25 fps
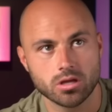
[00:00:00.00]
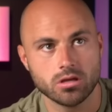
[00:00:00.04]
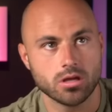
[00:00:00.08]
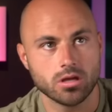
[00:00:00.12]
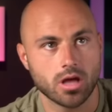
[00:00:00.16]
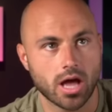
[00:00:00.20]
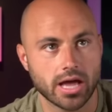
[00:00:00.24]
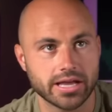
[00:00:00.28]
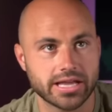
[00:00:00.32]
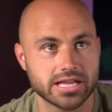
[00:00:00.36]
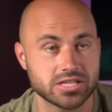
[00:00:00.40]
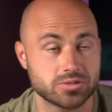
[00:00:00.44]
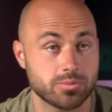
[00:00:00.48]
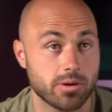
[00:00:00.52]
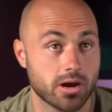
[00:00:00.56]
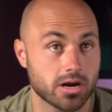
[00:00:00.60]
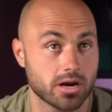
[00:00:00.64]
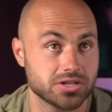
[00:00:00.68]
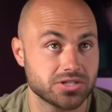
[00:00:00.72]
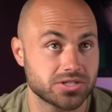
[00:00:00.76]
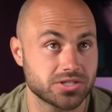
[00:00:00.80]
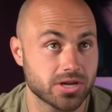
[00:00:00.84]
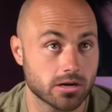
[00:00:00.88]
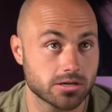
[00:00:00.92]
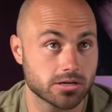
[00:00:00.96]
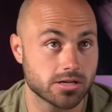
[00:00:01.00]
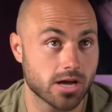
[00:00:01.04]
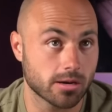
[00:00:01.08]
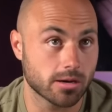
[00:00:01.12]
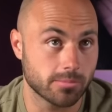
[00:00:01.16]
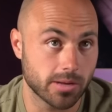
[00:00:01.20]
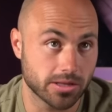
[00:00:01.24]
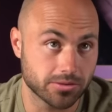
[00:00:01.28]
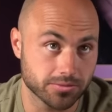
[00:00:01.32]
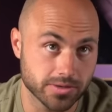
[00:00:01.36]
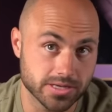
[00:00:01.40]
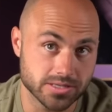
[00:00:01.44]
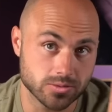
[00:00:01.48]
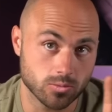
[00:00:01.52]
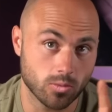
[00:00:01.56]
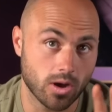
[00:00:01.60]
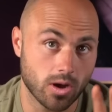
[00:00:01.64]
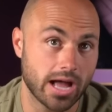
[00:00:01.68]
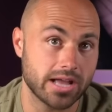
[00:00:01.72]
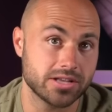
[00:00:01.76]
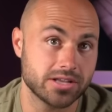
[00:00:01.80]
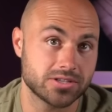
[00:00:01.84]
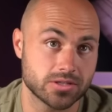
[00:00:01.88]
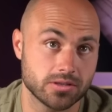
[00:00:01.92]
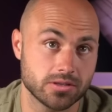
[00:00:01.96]
I guess we already started talking about the reason
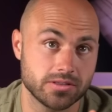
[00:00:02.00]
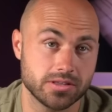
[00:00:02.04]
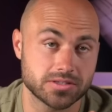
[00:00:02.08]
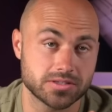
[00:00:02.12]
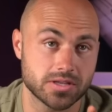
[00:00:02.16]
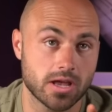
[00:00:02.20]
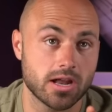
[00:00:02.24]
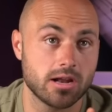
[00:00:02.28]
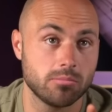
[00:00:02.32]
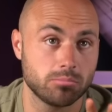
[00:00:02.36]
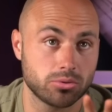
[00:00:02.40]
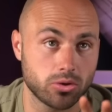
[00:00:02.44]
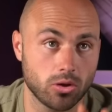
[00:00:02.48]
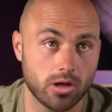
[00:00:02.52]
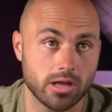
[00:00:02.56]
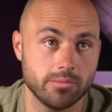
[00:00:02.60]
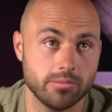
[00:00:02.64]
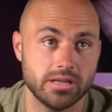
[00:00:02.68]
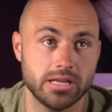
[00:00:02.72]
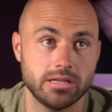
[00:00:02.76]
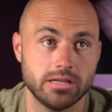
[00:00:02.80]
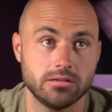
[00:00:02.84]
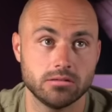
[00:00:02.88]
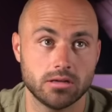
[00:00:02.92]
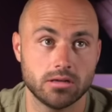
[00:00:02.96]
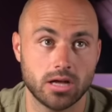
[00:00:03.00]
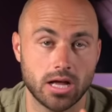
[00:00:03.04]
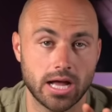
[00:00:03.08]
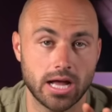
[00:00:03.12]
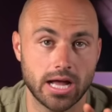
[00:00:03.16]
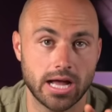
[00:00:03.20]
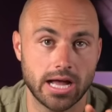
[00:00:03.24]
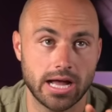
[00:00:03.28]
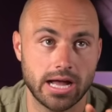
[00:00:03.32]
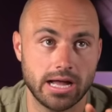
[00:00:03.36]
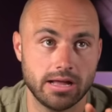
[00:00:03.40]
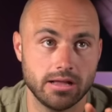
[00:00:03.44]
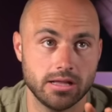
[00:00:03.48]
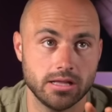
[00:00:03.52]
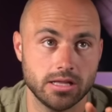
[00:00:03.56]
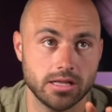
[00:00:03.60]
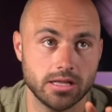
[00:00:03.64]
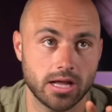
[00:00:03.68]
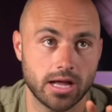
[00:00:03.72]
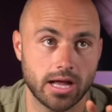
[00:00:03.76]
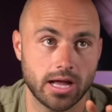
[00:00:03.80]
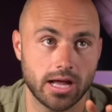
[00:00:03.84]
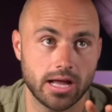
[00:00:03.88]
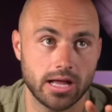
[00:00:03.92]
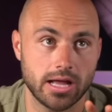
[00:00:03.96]
why. So this unemployment, the
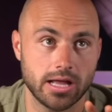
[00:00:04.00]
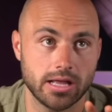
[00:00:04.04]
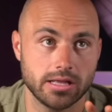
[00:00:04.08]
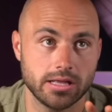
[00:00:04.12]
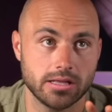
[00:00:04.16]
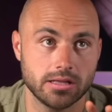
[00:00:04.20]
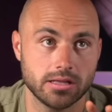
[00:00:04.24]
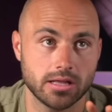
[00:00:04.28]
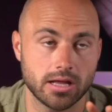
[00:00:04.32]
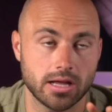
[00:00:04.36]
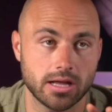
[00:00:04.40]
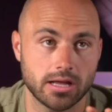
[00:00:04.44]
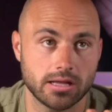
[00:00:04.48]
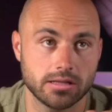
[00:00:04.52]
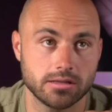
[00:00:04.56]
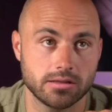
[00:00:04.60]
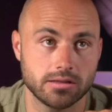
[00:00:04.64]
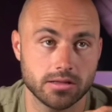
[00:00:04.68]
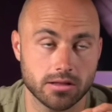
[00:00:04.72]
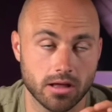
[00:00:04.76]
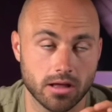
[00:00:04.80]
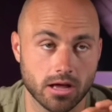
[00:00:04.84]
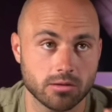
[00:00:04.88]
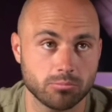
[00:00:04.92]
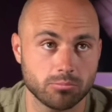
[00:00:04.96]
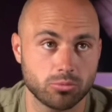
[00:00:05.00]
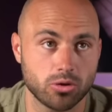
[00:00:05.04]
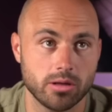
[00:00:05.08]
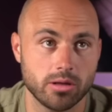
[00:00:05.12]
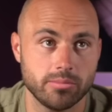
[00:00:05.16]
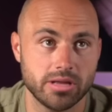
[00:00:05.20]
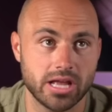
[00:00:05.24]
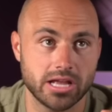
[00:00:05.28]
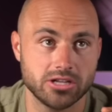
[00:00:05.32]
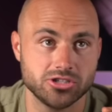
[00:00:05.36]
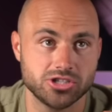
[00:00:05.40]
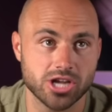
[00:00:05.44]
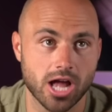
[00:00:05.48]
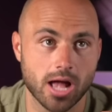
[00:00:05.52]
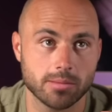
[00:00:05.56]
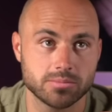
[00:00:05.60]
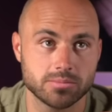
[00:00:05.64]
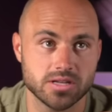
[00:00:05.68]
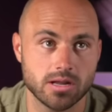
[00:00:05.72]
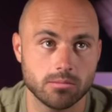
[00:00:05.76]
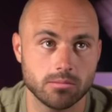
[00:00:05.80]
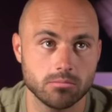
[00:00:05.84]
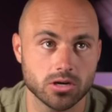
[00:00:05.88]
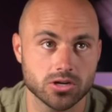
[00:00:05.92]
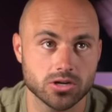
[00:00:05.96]
unemployment and jobs
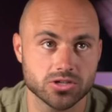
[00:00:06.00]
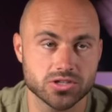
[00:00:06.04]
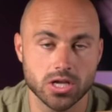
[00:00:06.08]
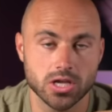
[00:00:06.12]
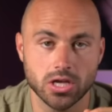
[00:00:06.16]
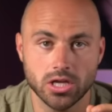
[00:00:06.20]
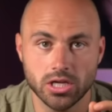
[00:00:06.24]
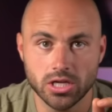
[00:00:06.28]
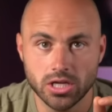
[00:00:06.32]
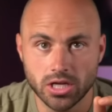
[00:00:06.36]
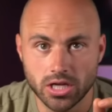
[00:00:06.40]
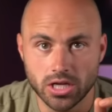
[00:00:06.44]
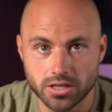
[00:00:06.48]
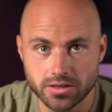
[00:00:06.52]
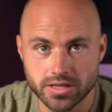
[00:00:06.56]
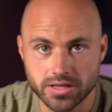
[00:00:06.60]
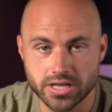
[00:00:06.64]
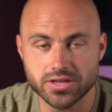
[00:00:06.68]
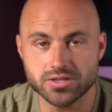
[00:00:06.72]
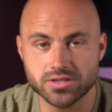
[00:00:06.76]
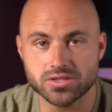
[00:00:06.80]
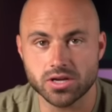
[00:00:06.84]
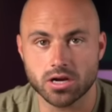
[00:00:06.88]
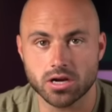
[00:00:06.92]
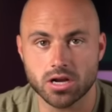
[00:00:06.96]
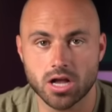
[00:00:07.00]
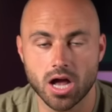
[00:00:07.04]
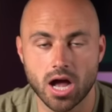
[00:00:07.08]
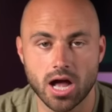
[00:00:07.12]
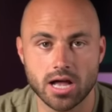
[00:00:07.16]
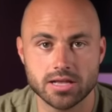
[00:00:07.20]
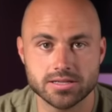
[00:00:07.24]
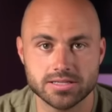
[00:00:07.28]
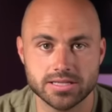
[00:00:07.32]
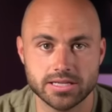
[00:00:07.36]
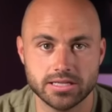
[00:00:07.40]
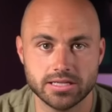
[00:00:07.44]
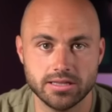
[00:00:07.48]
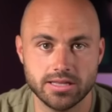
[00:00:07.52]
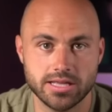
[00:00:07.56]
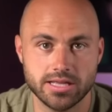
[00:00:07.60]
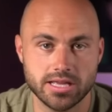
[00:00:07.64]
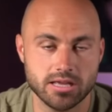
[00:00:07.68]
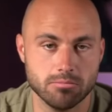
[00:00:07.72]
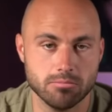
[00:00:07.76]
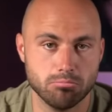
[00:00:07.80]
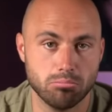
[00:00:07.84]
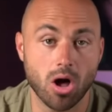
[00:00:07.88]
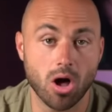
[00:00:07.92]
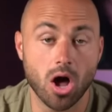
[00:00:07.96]
numbers, these are causing
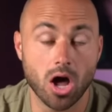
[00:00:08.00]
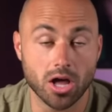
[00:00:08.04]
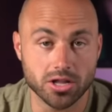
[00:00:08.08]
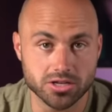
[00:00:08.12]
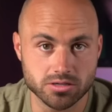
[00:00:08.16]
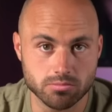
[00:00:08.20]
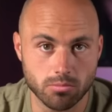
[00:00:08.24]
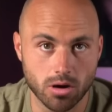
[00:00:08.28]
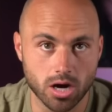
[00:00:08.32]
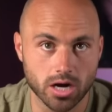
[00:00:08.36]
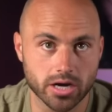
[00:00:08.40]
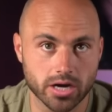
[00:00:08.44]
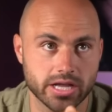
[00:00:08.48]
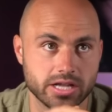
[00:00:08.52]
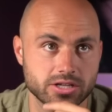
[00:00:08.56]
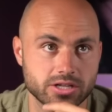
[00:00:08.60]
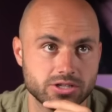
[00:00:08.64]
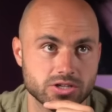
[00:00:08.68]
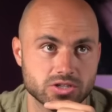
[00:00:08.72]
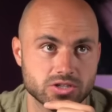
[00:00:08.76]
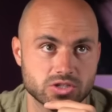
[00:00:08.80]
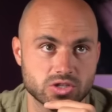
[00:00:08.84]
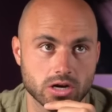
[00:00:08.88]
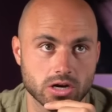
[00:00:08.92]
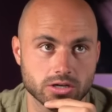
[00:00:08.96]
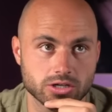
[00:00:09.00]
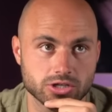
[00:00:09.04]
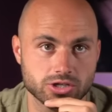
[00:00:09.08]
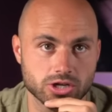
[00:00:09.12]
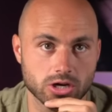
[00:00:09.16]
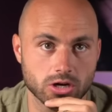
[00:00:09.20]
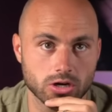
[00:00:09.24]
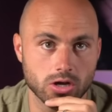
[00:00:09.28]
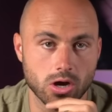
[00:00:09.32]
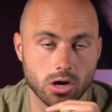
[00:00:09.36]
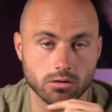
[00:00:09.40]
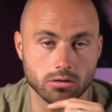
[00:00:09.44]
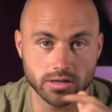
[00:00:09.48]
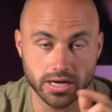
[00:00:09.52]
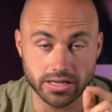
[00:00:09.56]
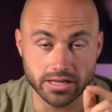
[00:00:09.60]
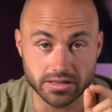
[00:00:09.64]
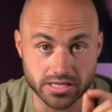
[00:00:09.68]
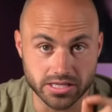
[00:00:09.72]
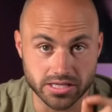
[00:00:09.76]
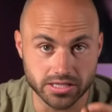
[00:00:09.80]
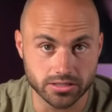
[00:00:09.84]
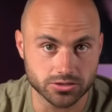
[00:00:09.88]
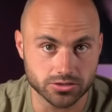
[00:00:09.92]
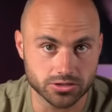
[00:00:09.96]
the bond market to start to turn over and the
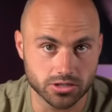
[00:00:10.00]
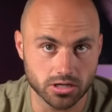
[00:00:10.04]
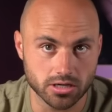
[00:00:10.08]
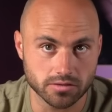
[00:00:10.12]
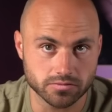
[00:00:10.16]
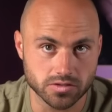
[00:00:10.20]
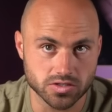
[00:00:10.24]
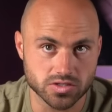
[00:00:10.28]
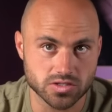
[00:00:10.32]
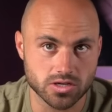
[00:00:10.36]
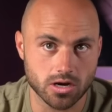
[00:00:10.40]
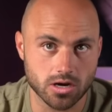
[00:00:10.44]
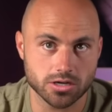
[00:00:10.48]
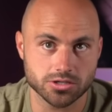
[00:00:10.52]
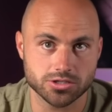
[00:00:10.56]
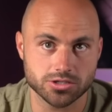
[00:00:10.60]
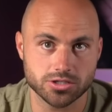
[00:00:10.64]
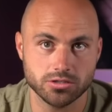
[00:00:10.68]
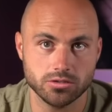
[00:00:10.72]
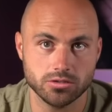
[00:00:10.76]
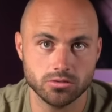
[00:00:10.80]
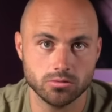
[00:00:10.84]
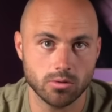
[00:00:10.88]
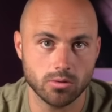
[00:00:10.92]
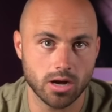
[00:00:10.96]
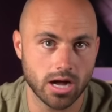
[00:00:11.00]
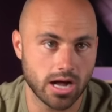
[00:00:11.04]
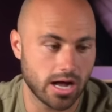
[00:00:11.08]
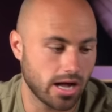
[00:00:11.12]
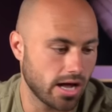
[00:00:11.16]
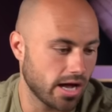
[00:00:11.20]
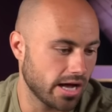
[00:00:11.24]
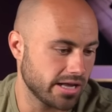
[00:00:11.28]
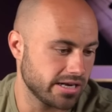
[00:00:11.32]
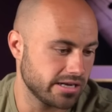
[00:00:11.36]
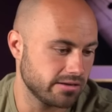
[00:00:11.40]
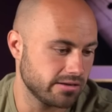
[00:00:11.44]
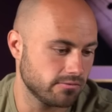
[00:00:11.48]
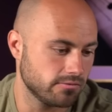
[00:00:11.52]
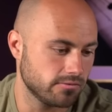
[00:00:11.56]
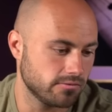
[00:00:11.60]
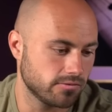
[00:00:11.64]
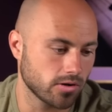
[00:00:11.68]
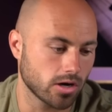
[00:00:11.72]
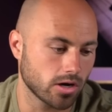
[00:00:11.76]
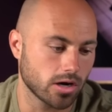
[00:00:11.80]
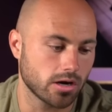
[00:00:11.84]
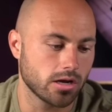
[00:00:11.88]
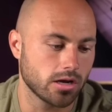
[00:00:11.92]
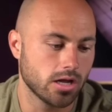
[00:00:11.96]
yield curve to start to
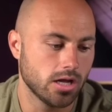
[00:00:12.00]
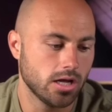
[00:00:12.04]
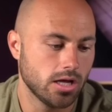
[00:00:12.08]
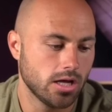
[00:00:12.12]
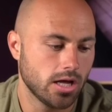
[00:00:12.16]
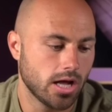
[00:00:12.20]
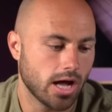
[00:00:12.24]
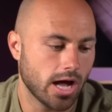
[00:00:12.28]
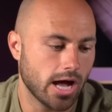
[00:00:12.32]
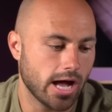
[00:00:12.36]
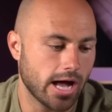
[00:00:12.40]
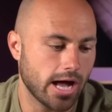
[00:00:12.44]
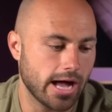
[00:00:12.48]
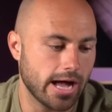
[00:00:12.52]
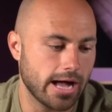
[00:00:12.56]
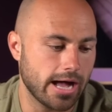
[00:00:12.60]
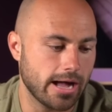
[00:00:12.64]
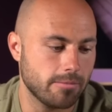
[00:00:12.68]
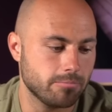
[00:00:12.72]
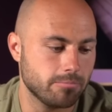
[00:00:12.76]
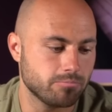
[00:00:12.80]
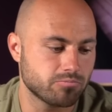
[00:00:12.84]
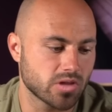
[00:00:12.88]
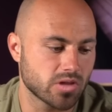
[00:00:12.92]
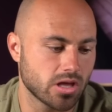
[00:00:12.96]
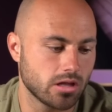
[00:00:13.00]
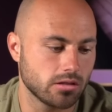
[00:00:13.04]
uninvert.